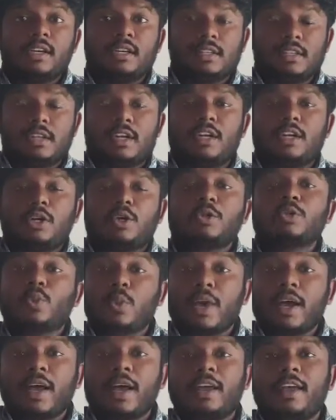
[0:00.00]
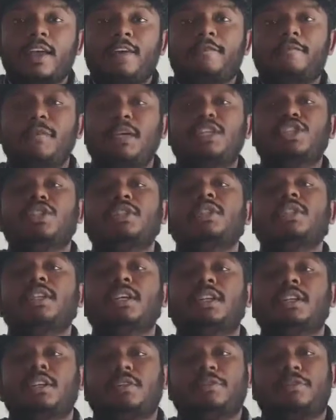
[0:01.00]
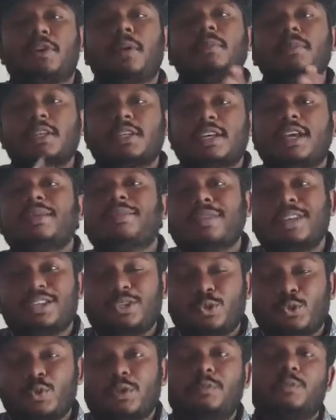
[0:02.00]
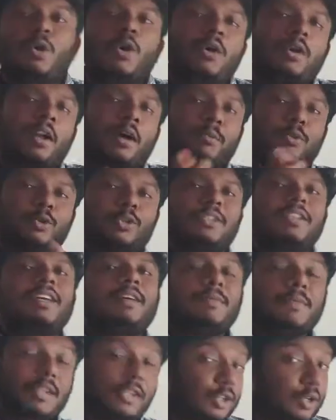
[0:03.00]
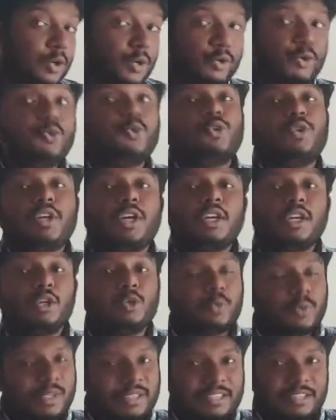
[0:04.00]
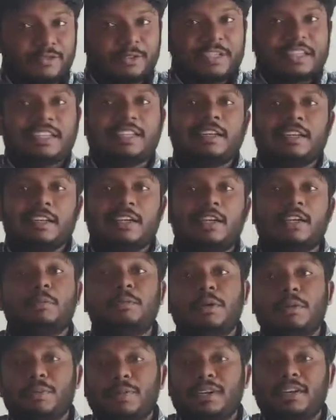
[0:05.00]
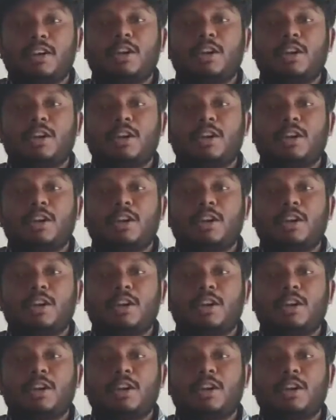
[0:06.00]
scenarios where I have mentioned that from the time that you were born up to the time that you are going to die, you will definitely need people